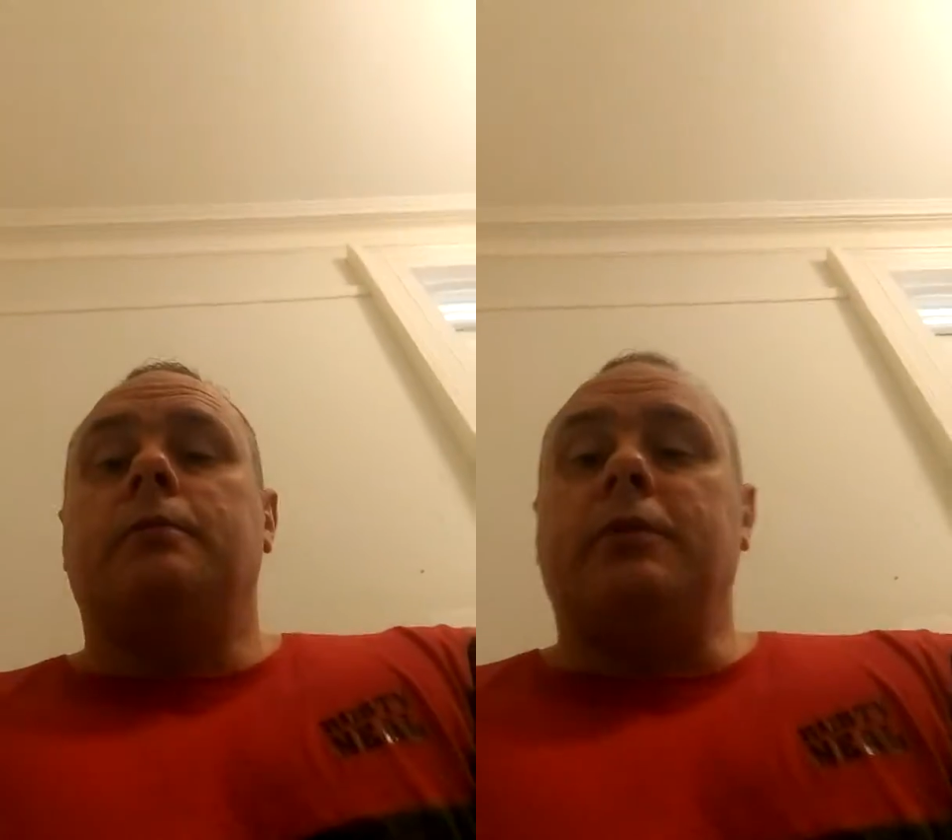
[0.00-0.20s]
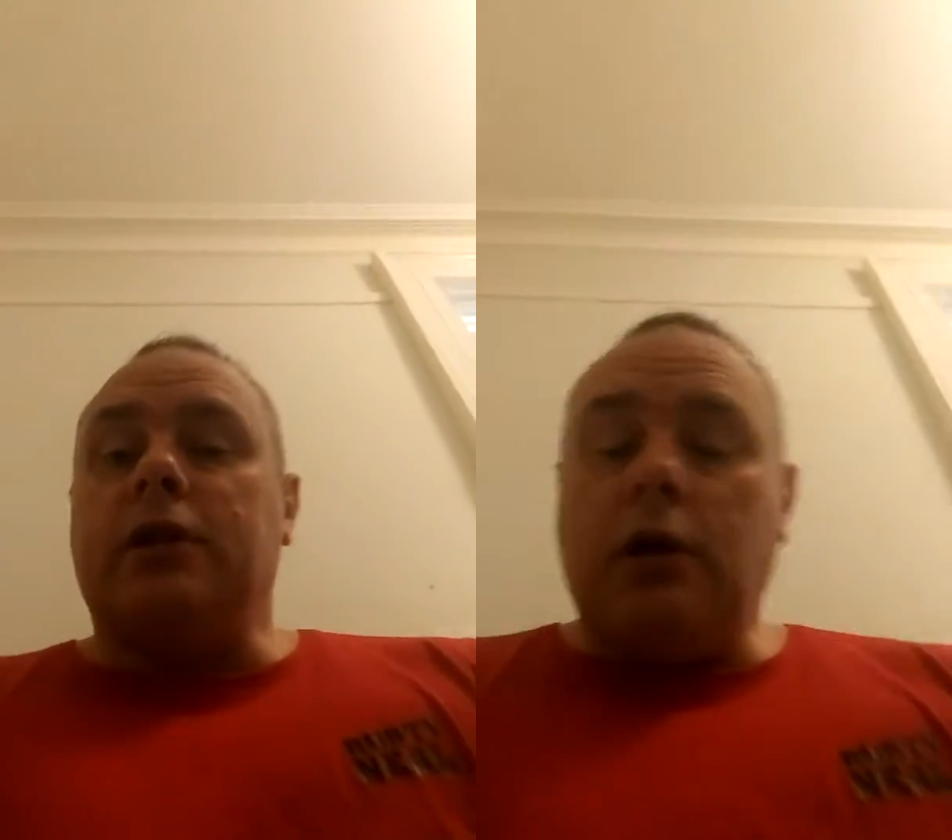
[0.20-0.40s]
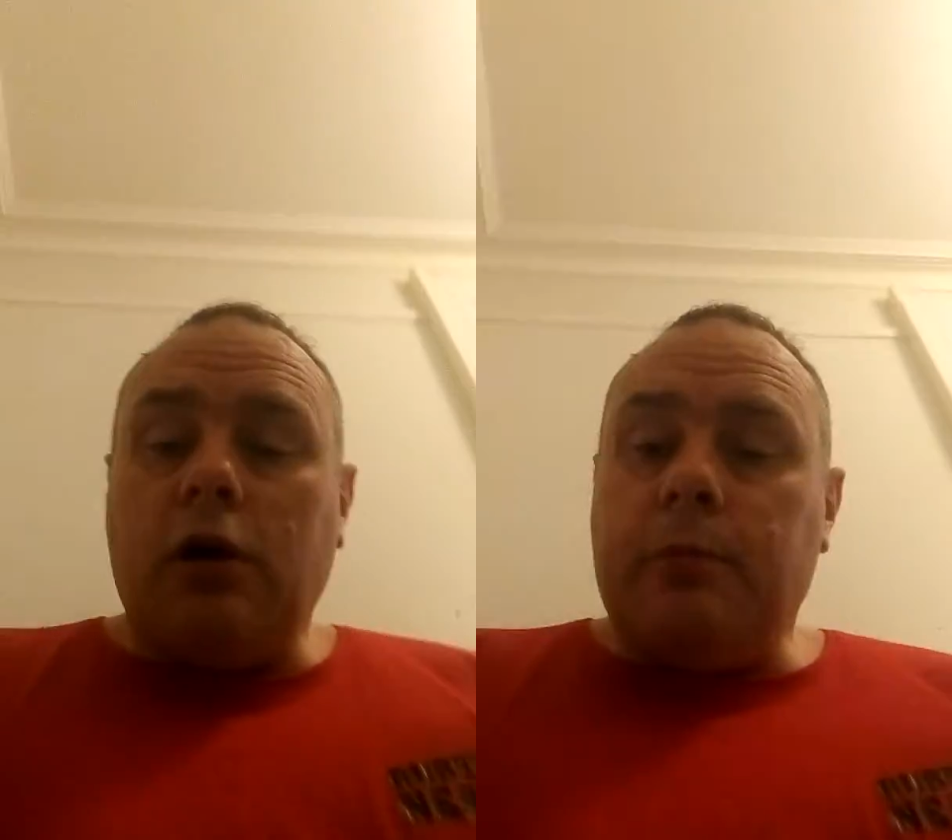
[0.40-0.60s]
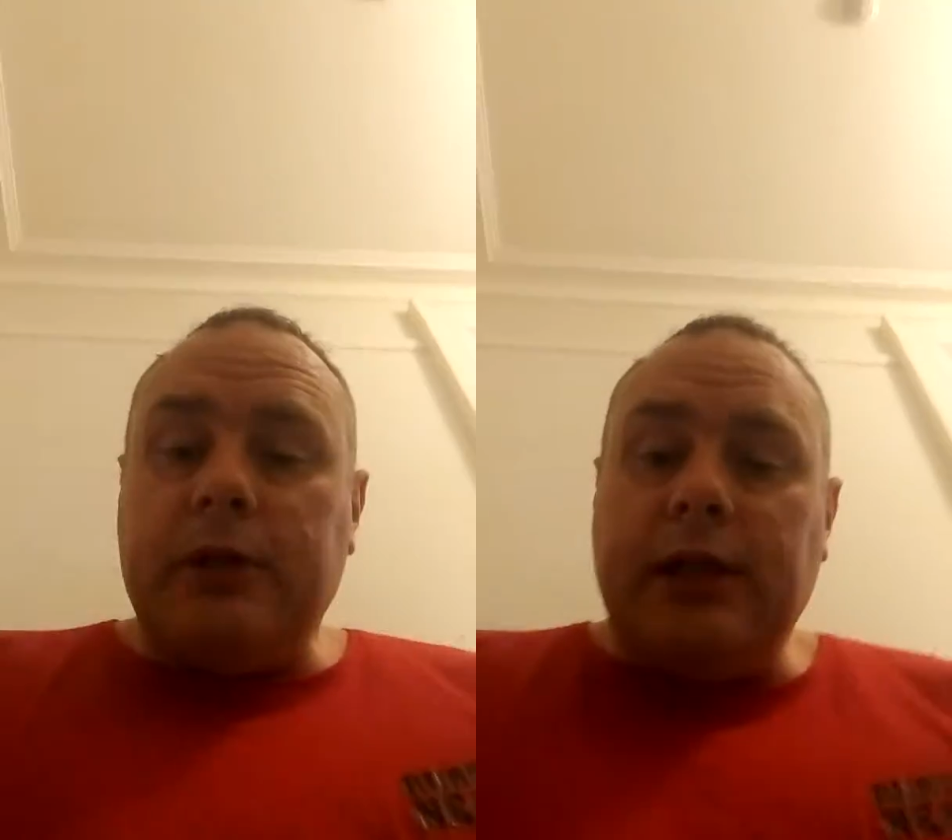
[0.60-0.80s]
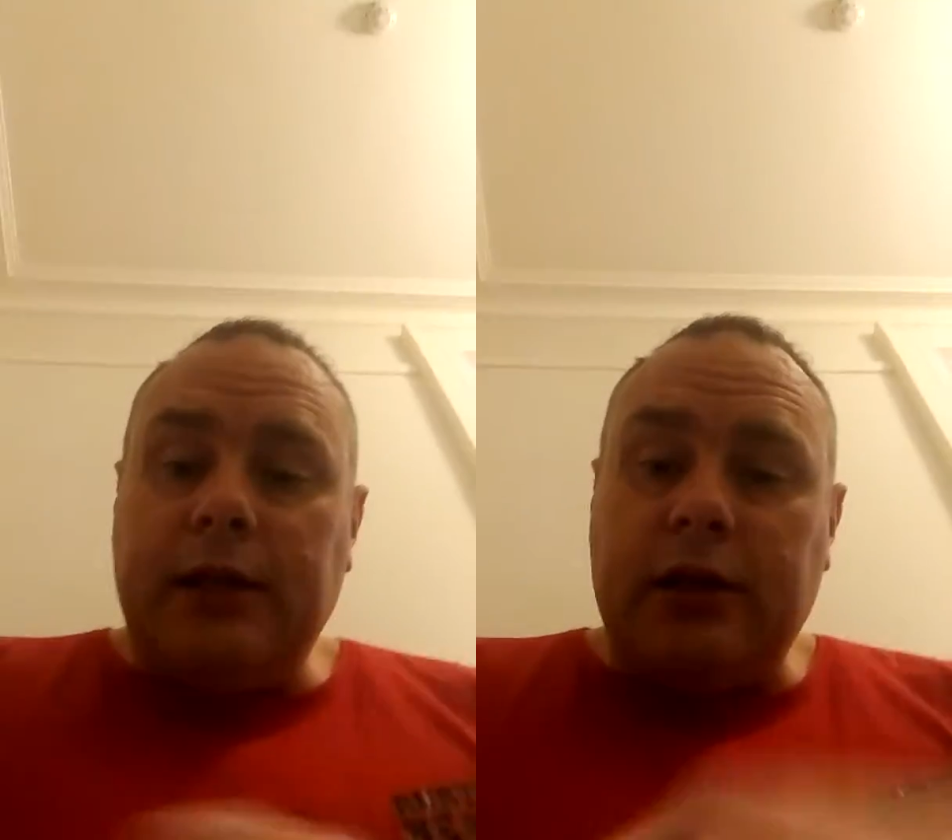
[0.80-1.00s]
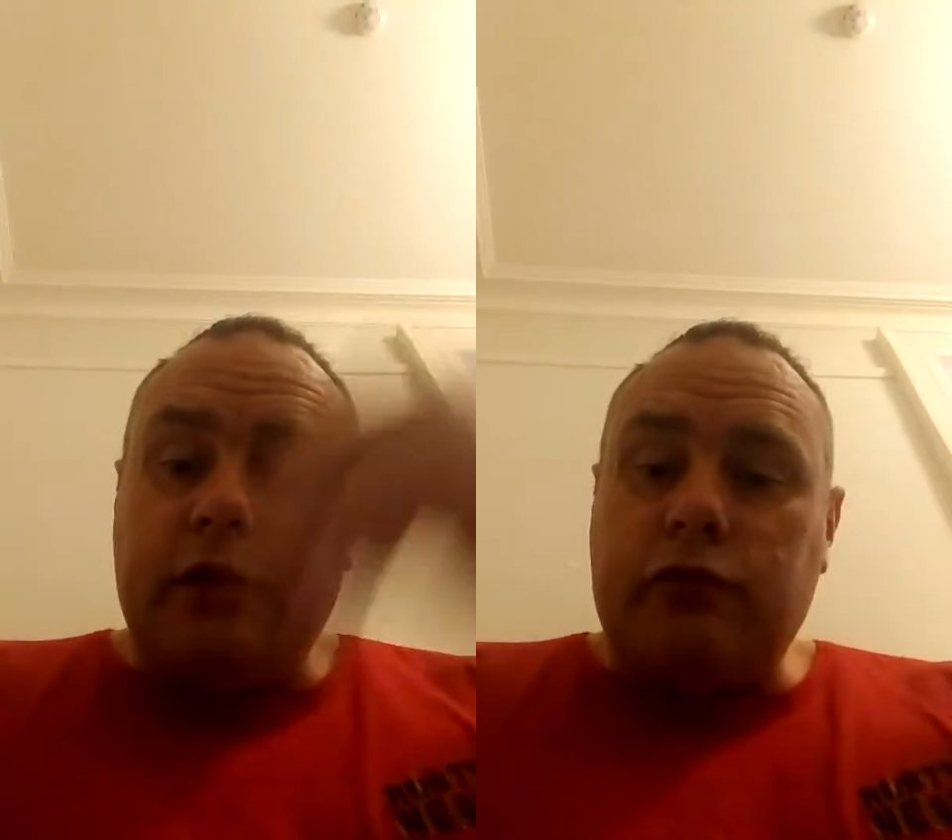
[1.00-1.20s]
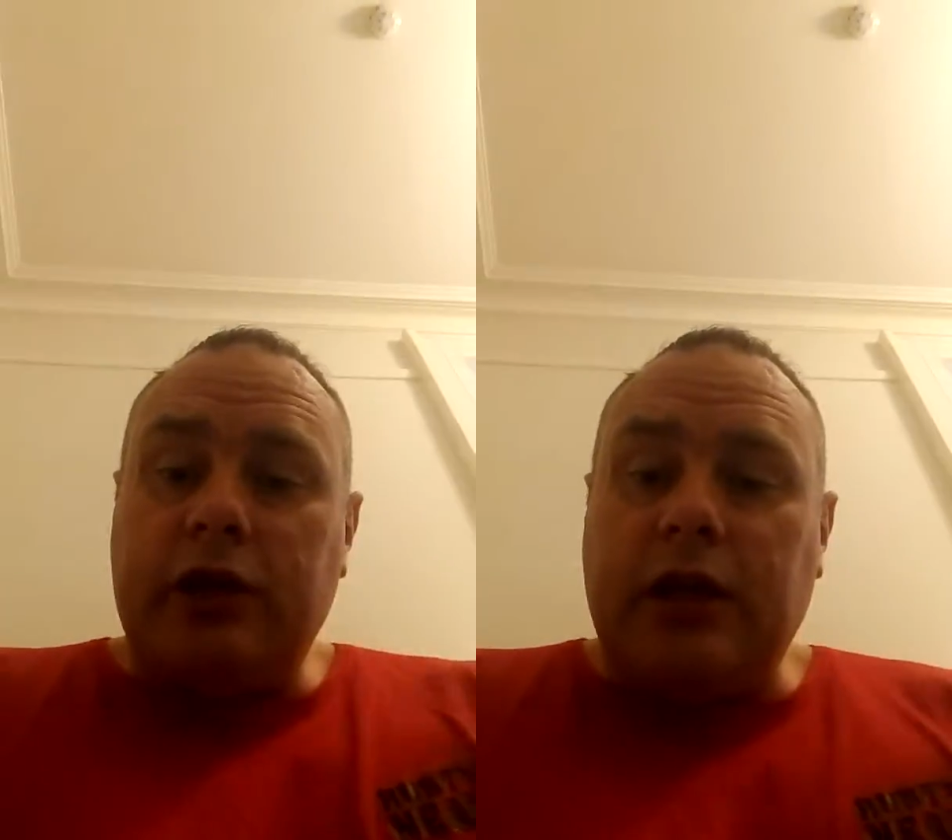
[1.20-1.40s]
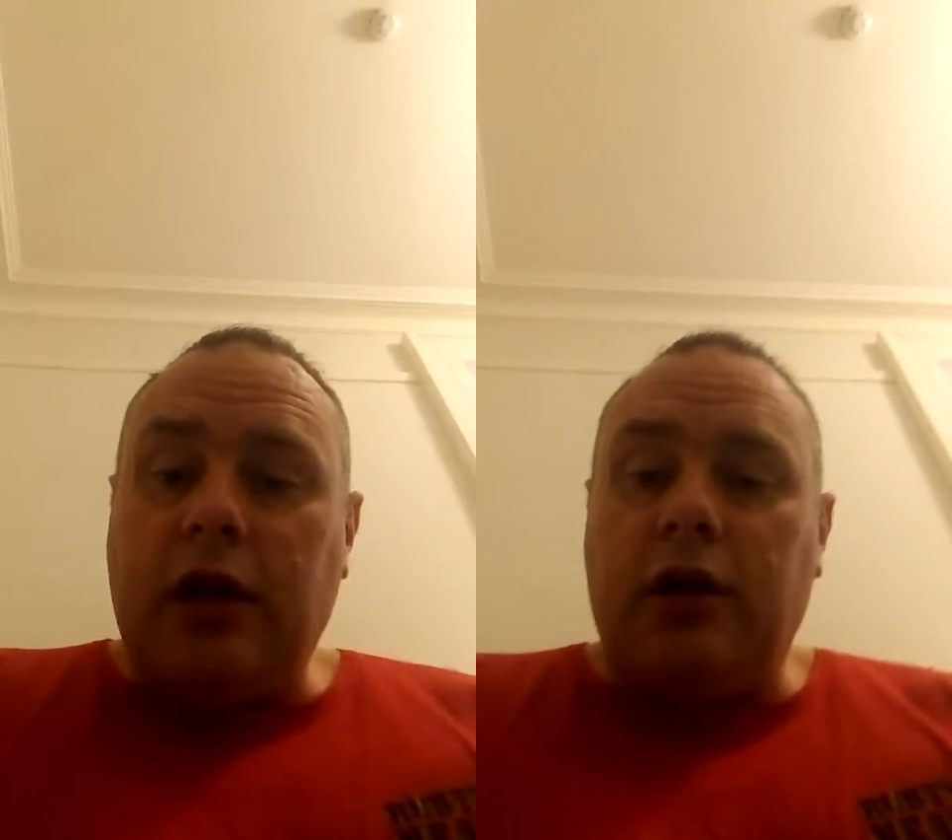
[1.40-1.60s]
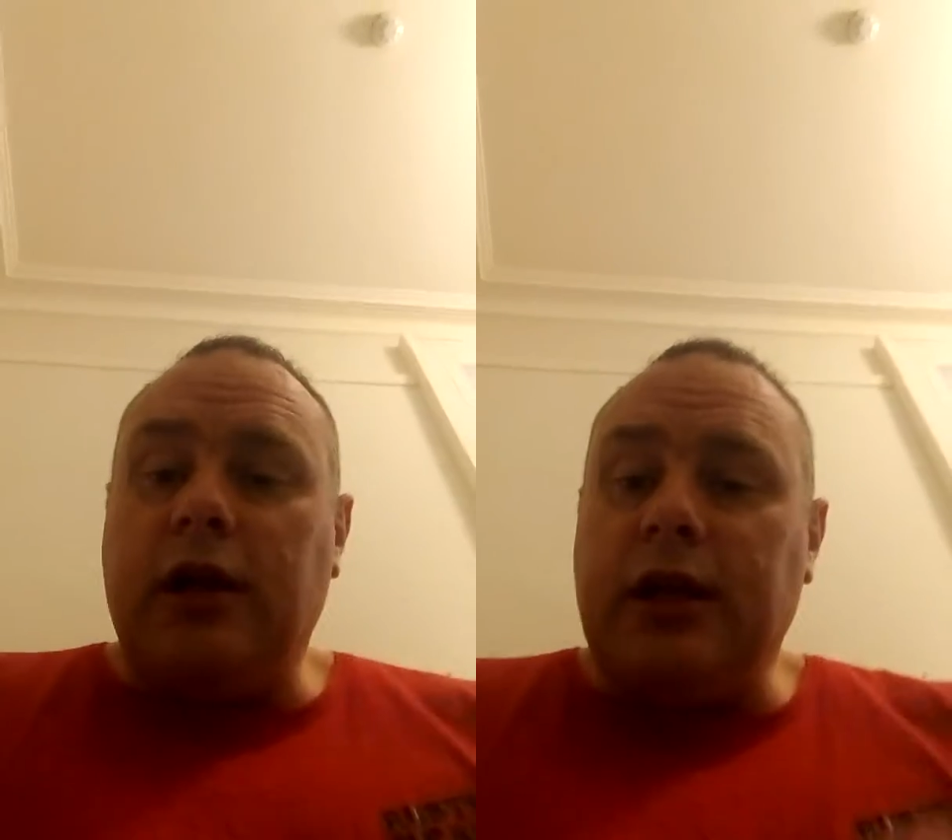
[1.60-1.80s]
You don't open the letter, you write that on it,